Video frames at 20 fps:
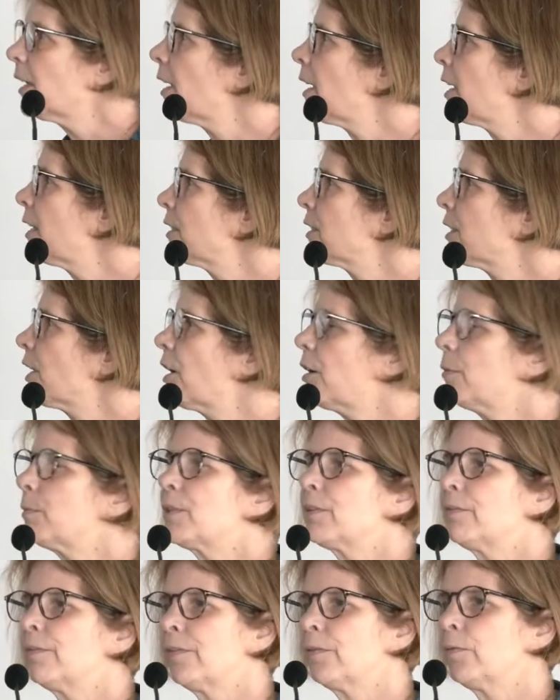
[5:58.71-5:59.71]
in
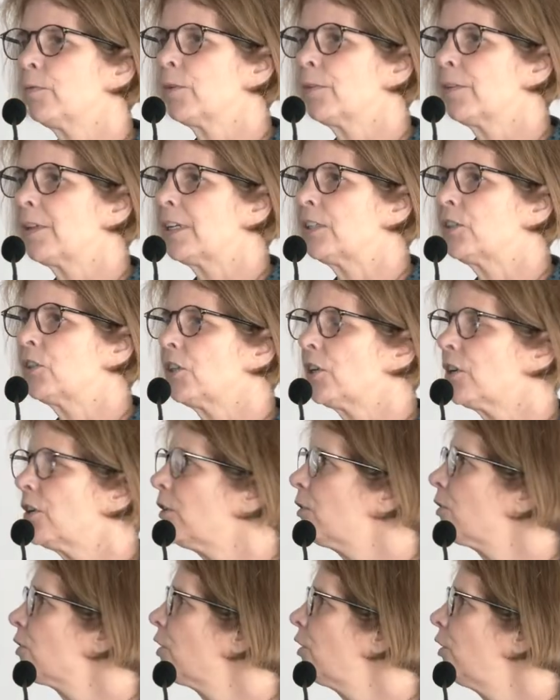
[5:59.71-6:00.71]
terms of what they
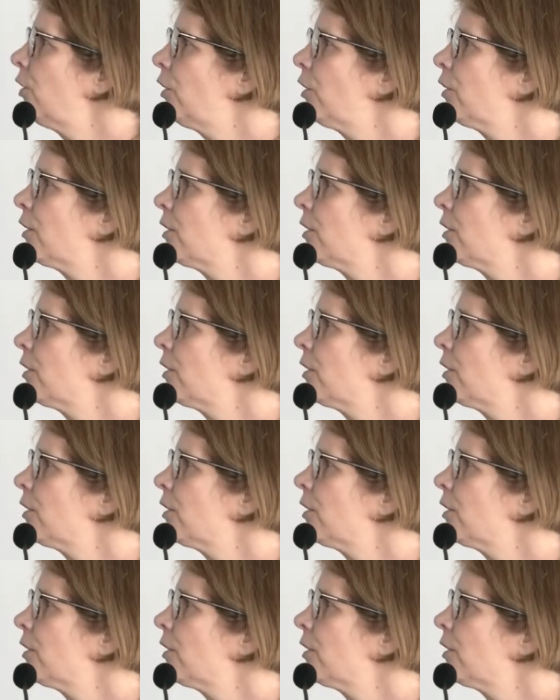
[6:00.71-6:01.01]
do. So you